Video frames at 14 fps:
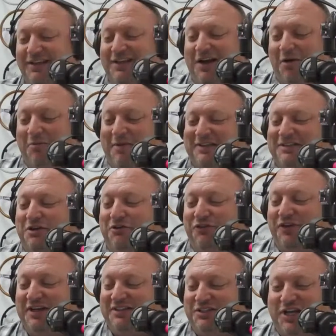Mexico
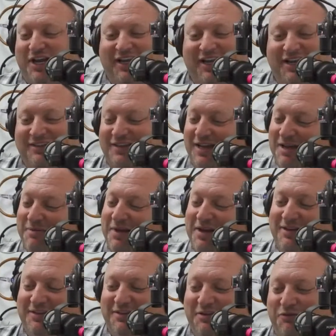friends checking in, saying, "Hey
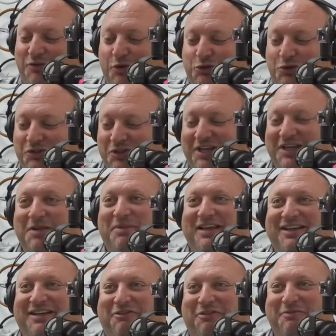man, the Vultros are going to be
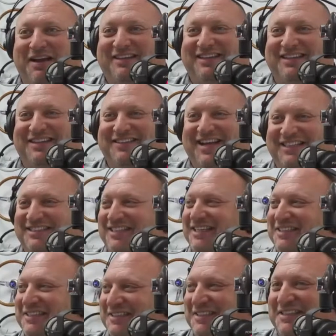there for Mexico next
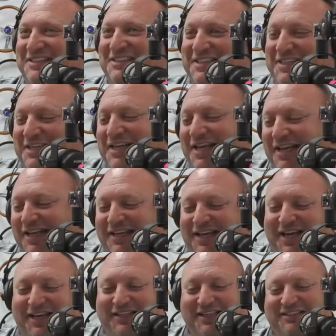year." So
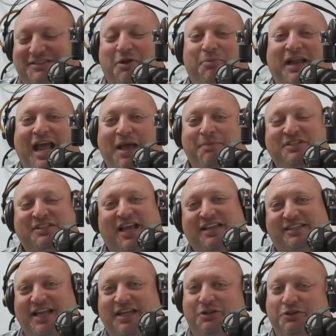let's hope it happens,
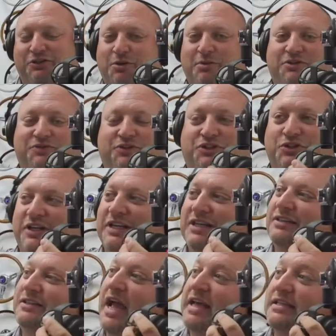guys. Thank you so much for tuning in,
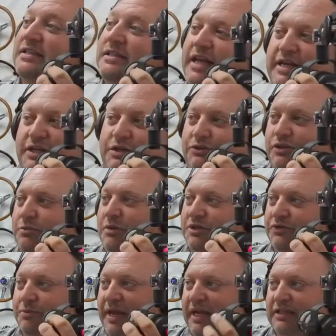guys. Thank you so much
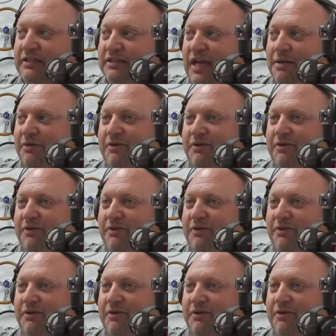for making the time, for